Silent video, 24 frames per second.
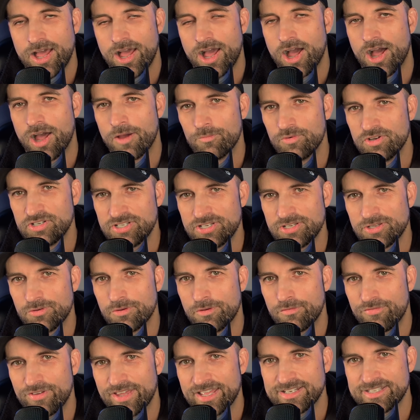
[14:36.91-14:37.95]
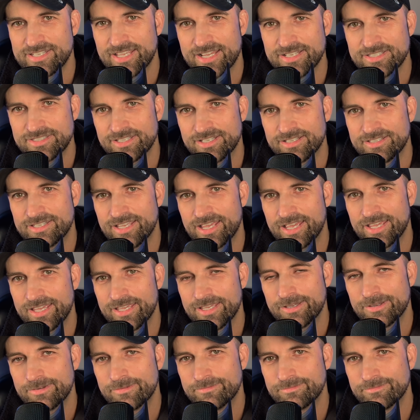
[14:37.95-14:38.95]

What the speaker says: I'm wishing you a fantastic day.